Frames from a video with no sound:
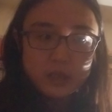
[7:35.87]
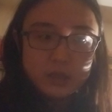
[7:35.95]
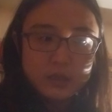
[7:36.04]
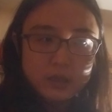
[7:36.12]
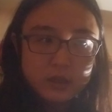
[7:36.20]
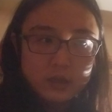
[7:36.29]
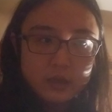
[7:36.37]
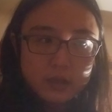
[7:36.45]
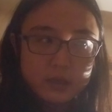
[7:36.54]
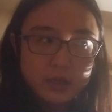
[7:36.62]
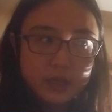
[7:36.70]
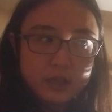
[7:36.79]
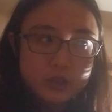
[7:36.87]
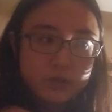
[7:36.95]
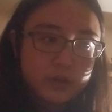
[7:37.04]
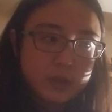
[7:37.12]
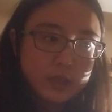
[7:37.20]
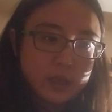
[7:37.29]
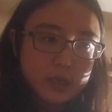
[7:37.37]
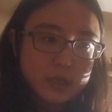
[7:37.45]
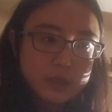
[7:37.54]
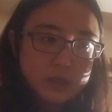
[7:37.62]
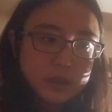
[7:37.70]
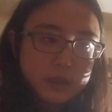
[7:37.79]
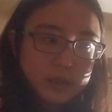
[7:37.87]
The tension release